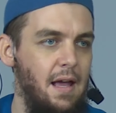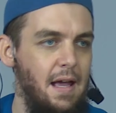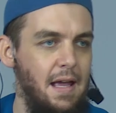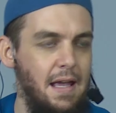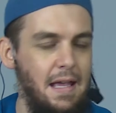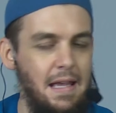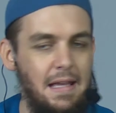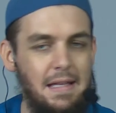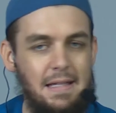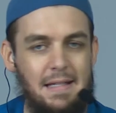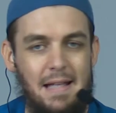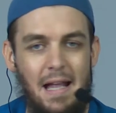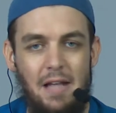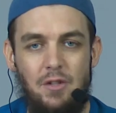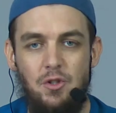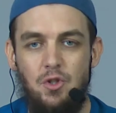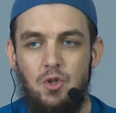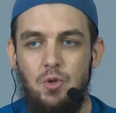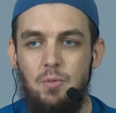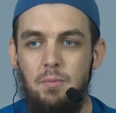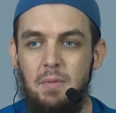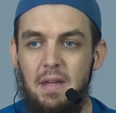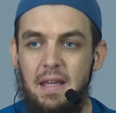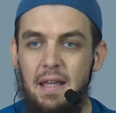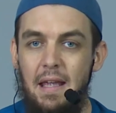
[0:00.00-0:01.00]
He said to
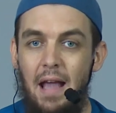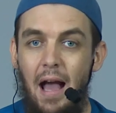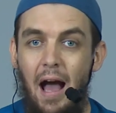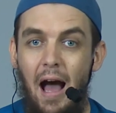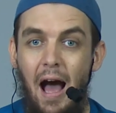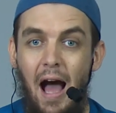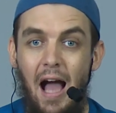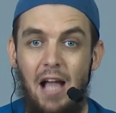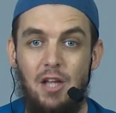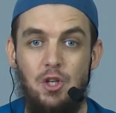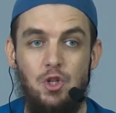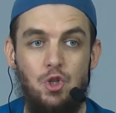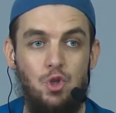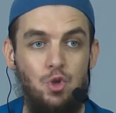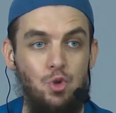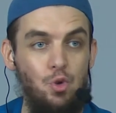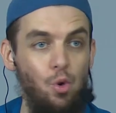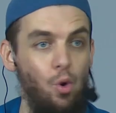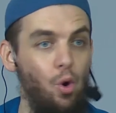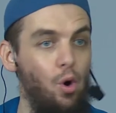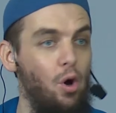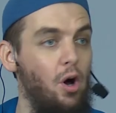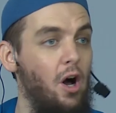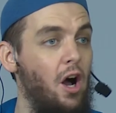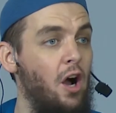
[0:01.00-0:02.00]
me, I
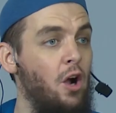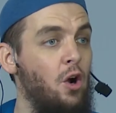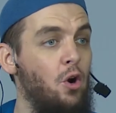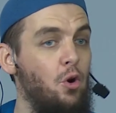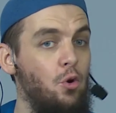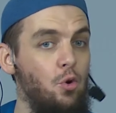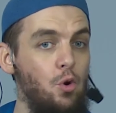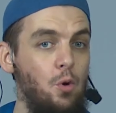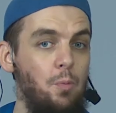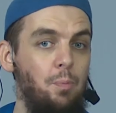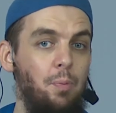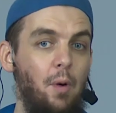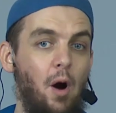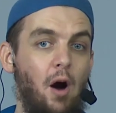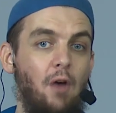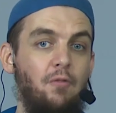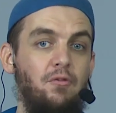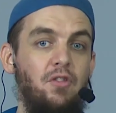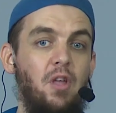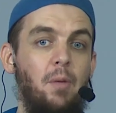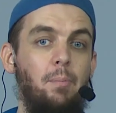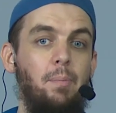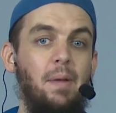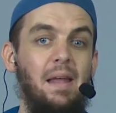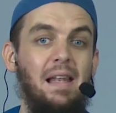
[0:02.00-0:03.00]
saw a group of
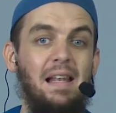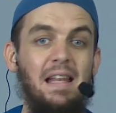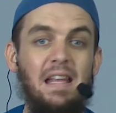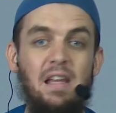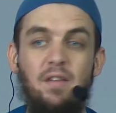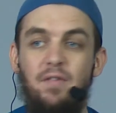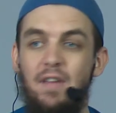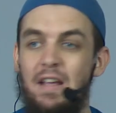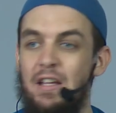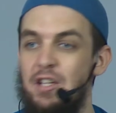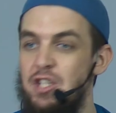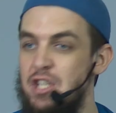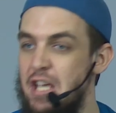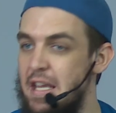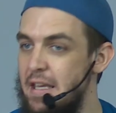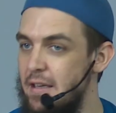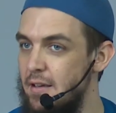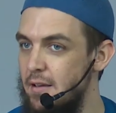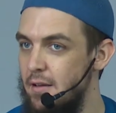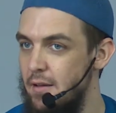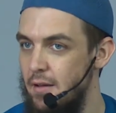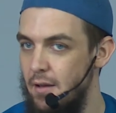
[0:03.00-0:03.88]
the believing jinn.